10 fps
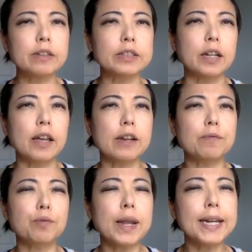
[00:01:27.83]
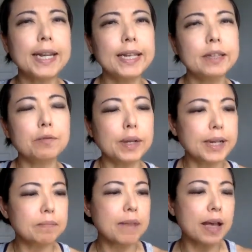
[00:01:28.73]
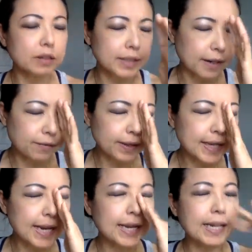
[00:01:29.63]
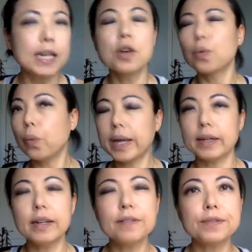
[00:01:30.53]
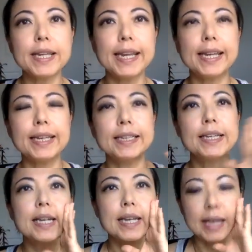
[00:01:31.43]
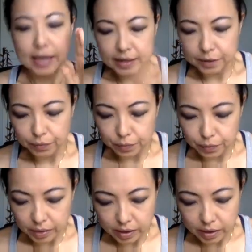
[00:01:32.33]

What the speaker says: There's a lot of running miles every day, weightlifting, and then